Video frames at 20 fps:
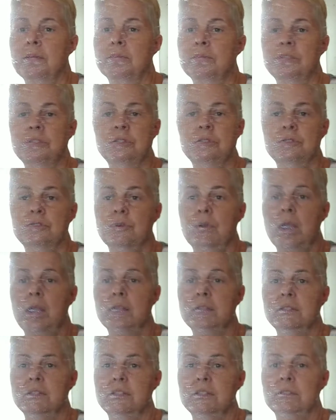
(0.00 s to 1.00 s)
I'm
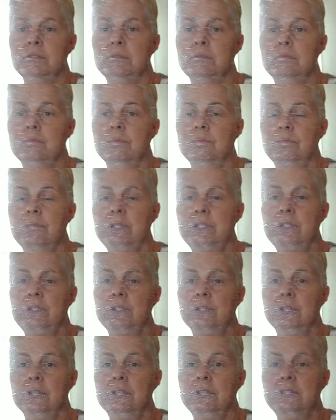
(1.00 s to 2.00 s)
trying to be
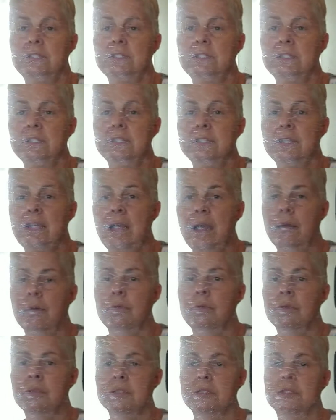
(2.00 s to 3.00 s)
good since I
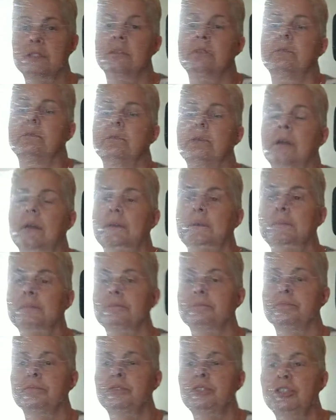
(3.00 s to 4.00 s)
was
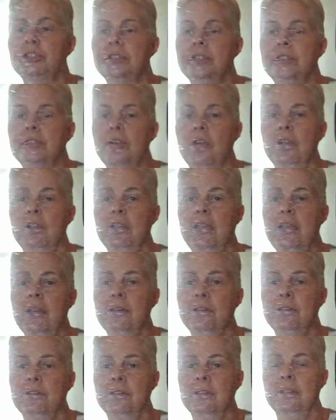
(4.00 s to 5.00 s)
just starting
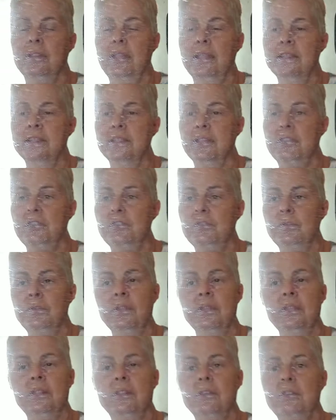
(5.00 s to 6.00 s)
out. They say you
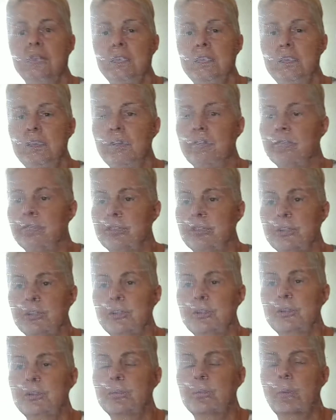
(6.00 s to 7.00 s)
can get the keto
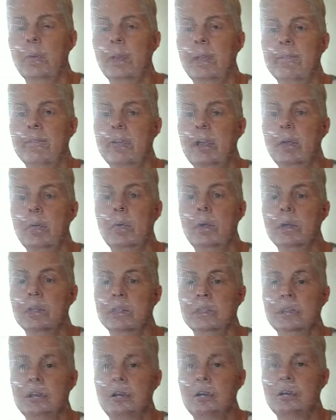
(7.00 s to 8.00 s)
flu, whatever. I
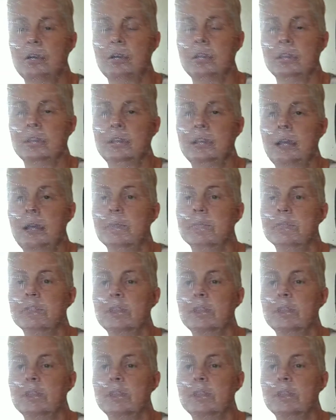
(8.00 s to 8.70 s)
walk the dog all the time.